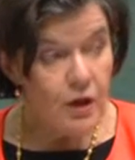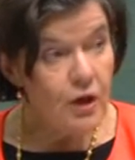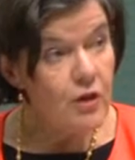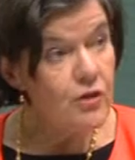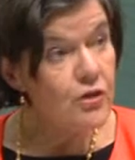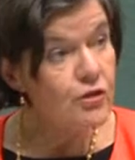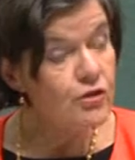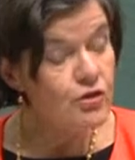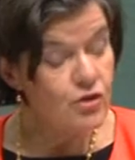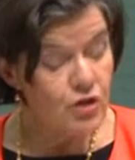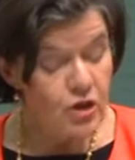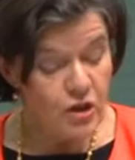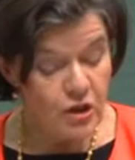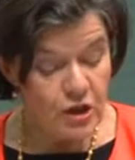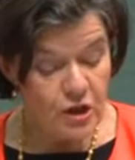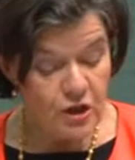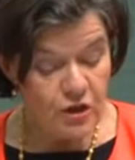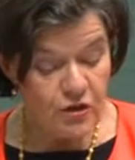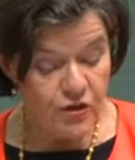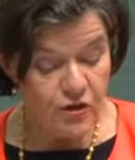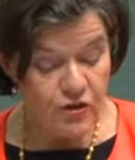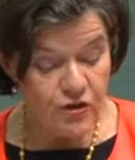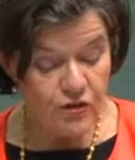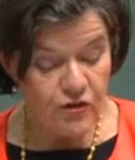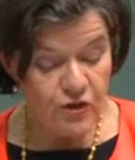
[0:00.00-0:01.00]
The Joint
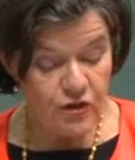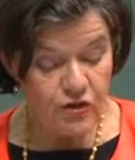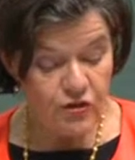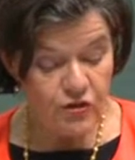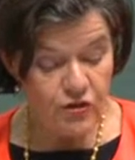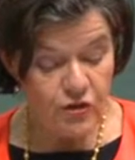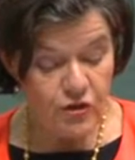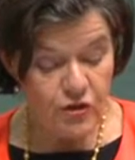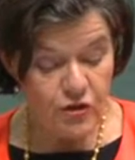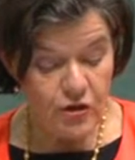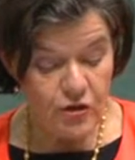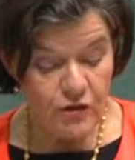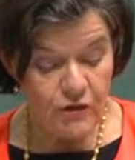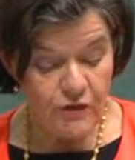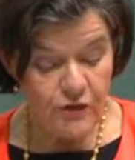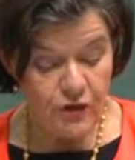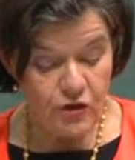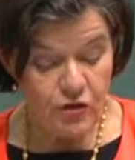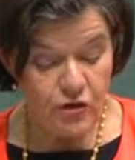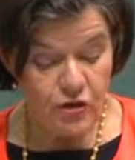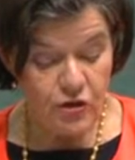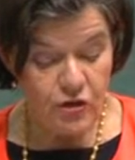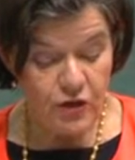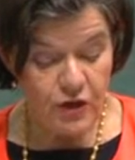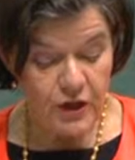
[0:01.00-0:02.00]
Logistics Unit,
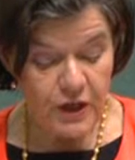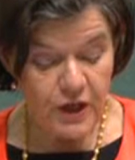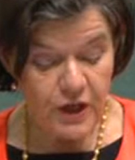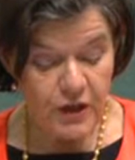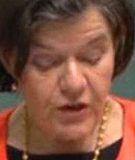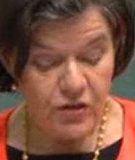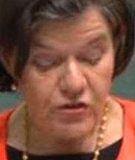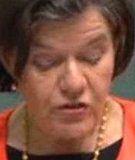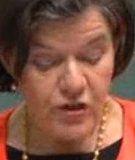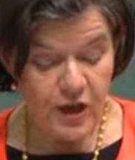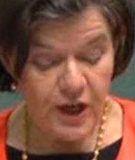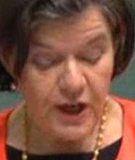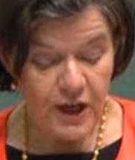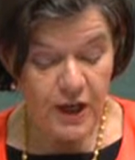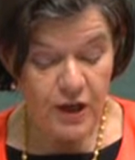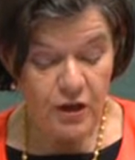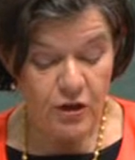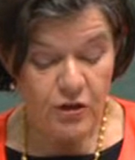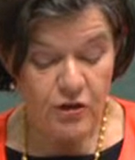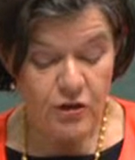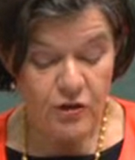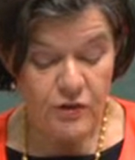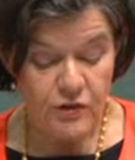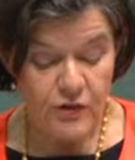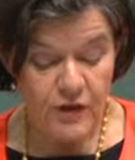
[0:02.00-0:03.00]
Victoria
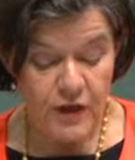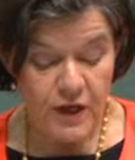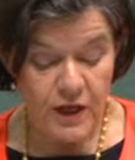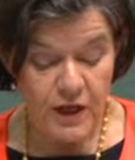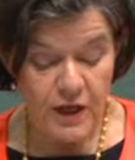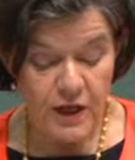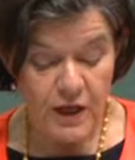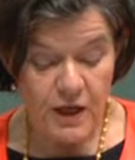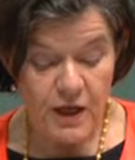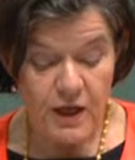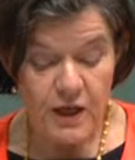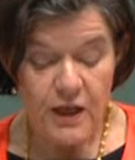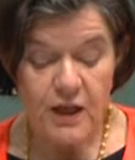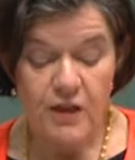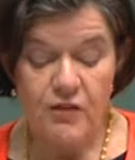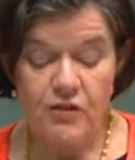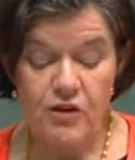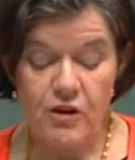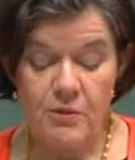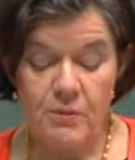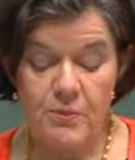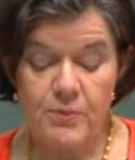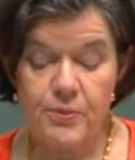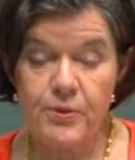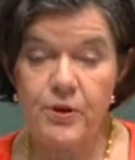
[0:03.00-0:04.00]
JLUV, is an
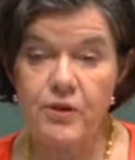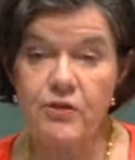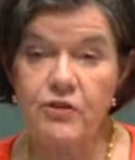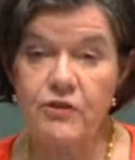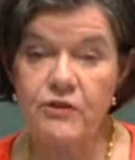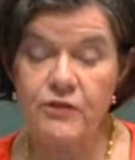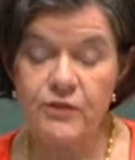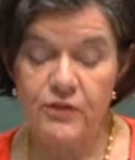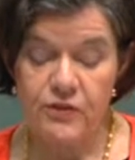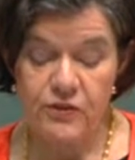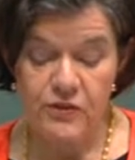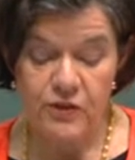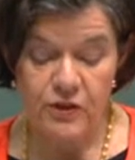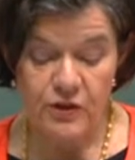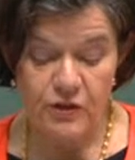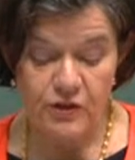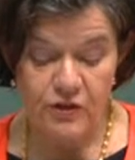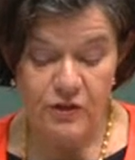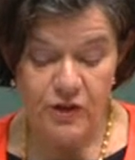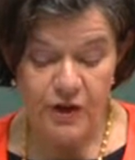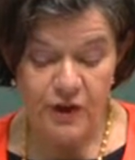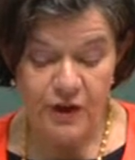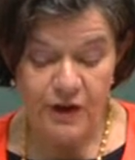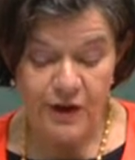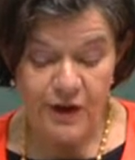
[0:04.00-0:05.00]
impressive
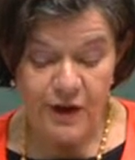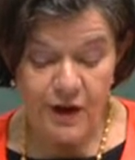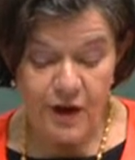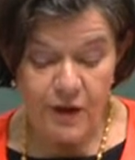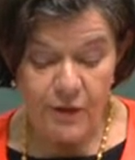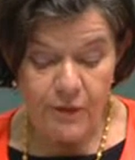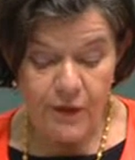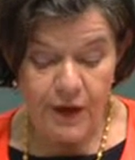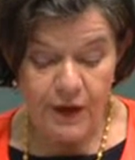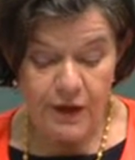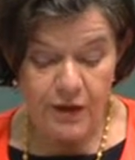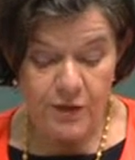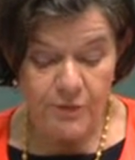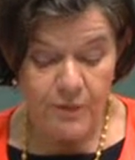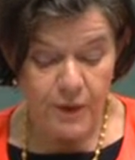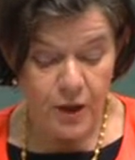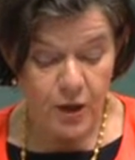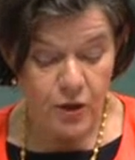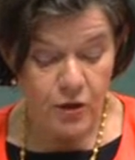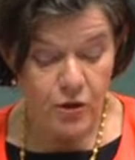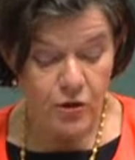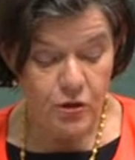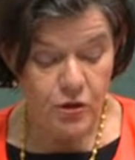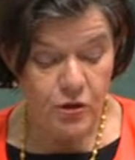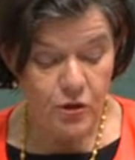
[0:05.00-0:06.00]
facility run by
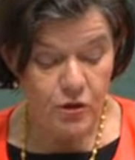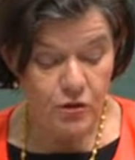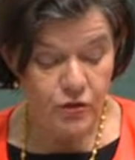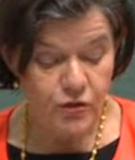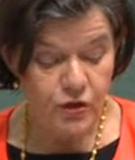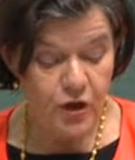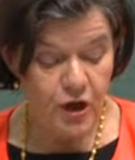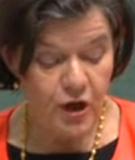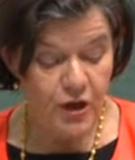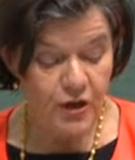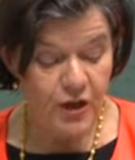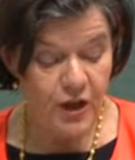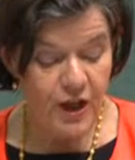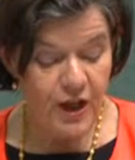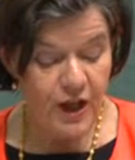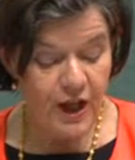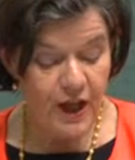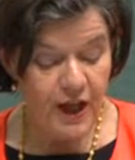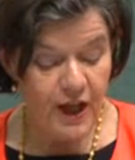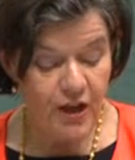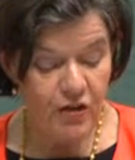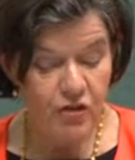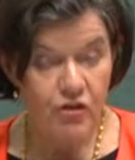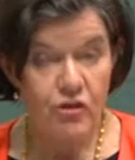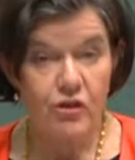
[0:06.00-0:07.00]
Colonel Todd
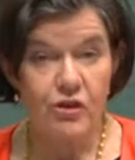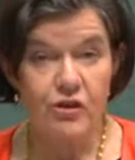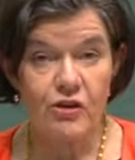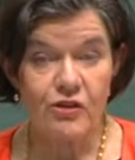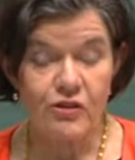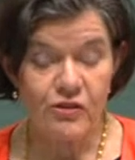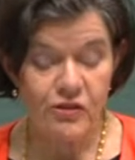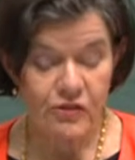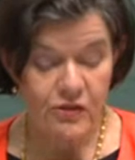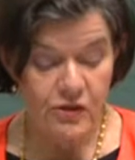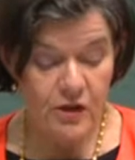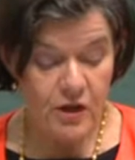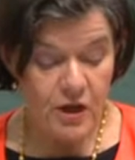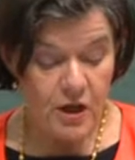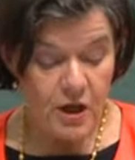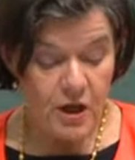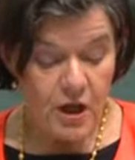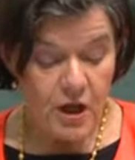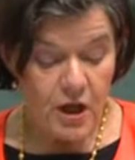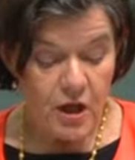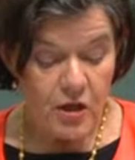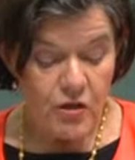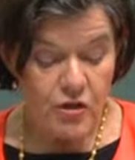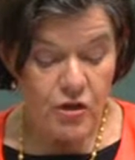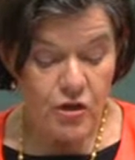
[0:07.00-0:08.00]
Ashurst.
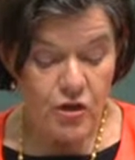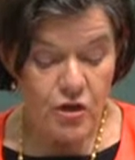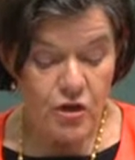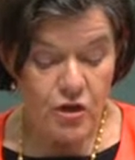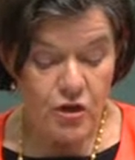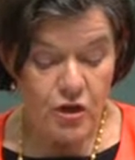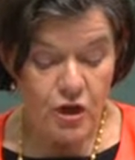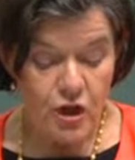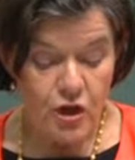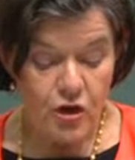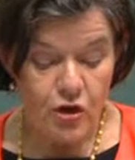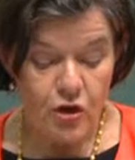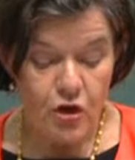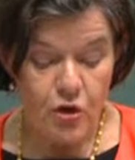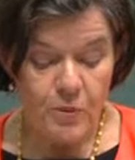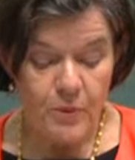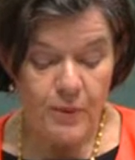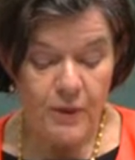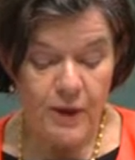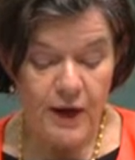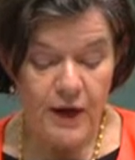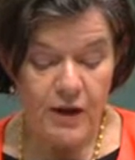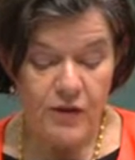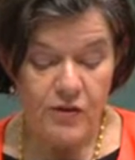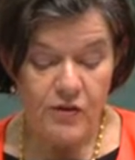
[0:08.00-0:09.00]
The unit
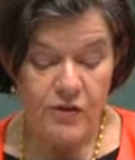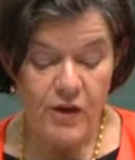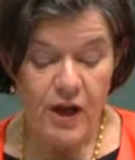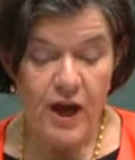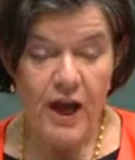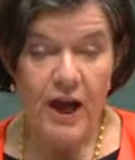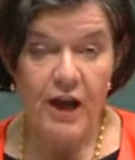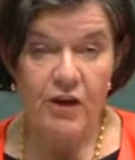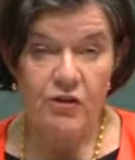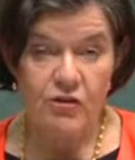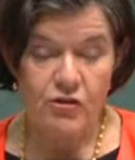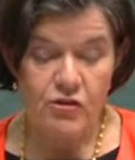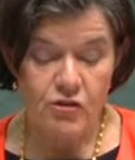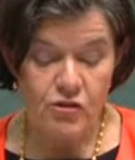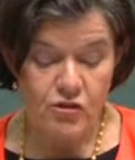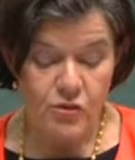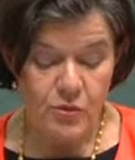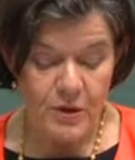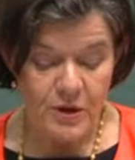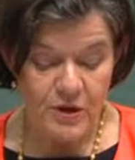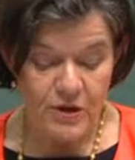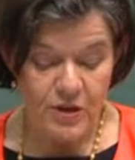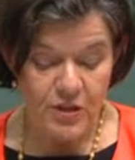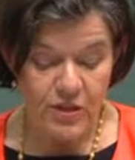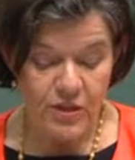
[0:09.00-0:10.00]
incorporates
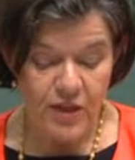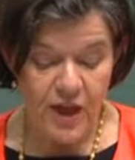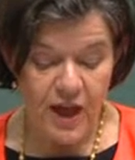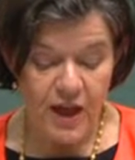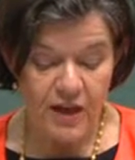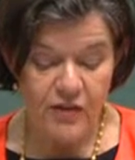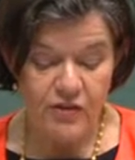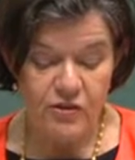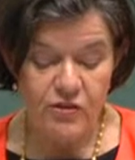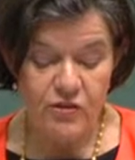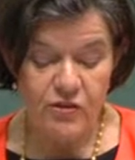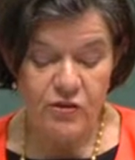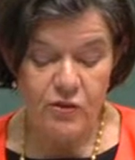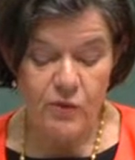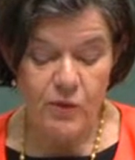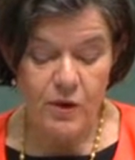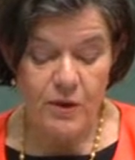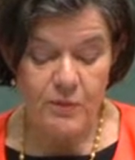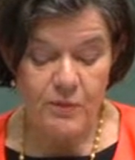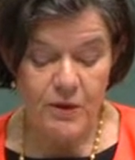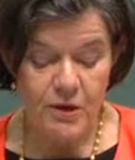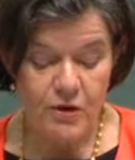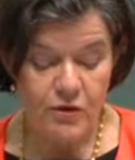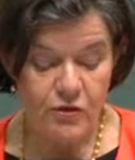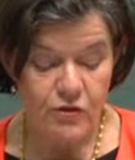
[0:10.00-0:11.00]
120,000 square
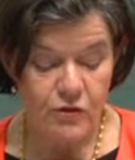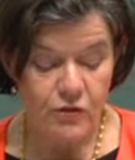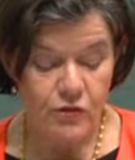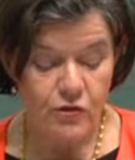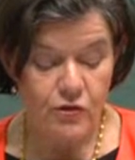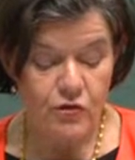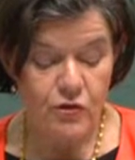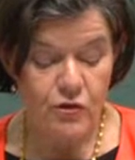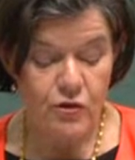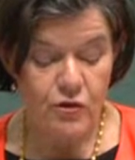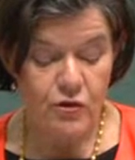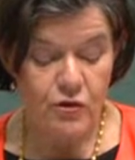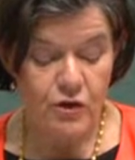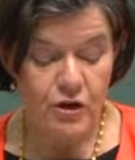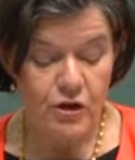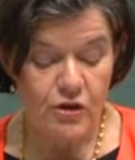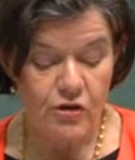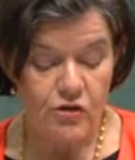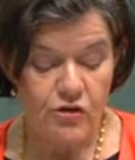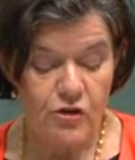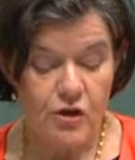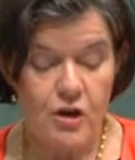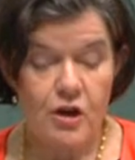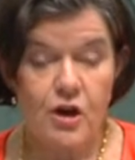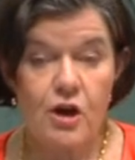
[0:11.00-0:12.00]
metres of
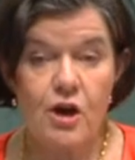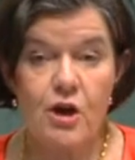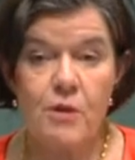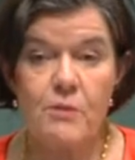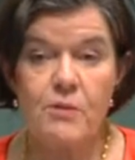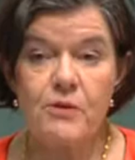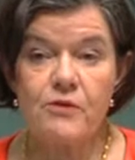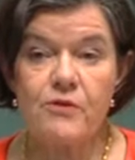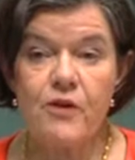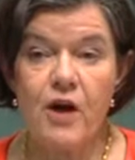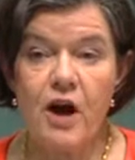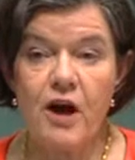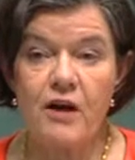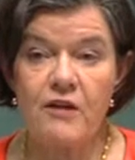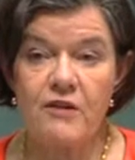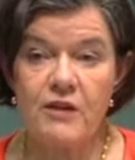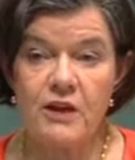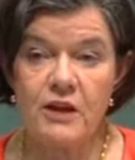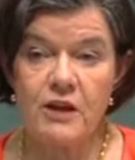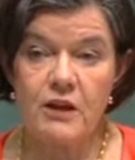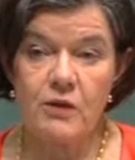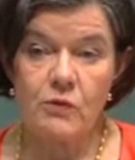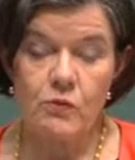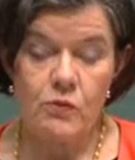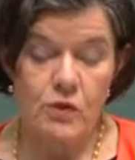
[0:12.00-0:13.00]
storage,
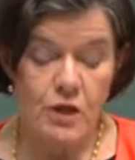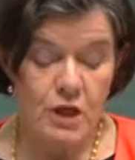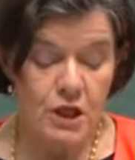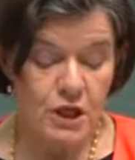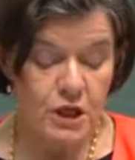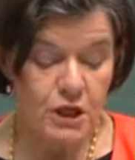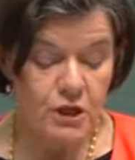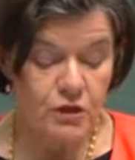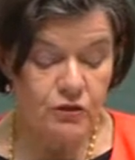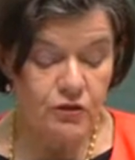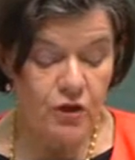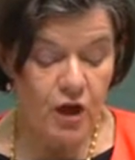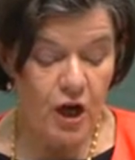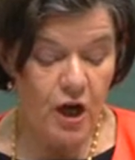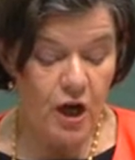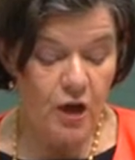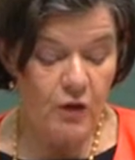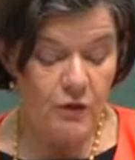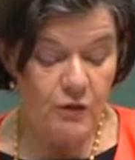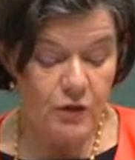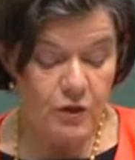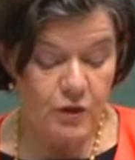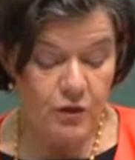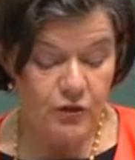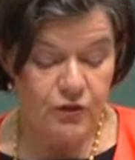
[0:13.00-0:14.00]
providing
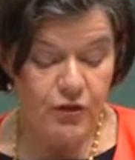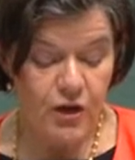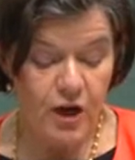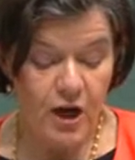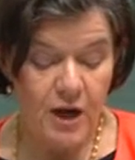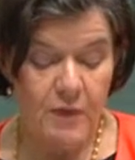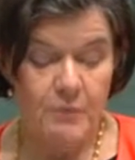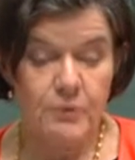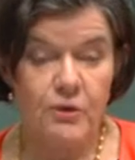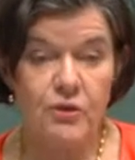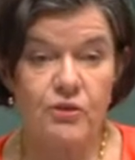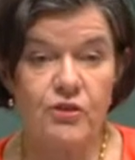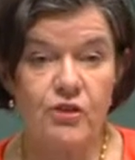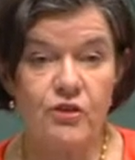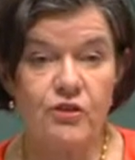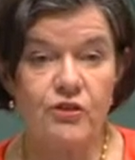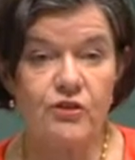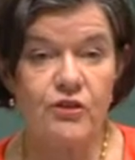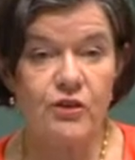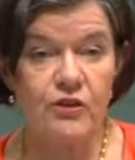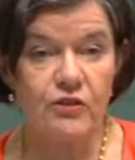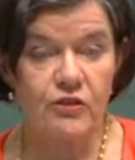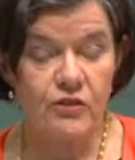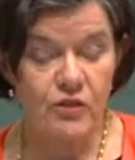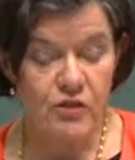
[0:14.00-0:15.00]
real-time
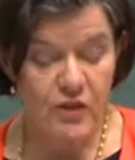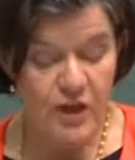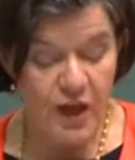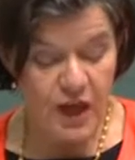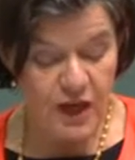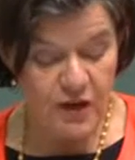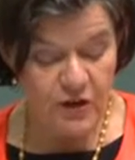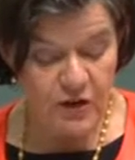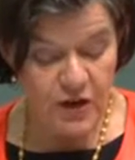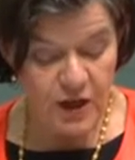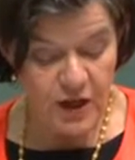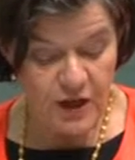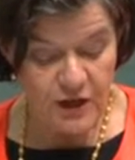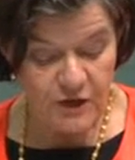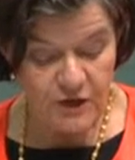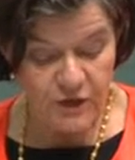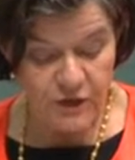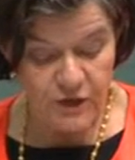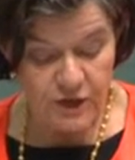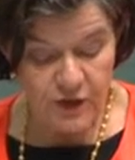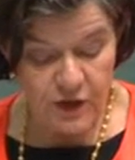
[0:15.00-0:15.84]
logistics to the ADF.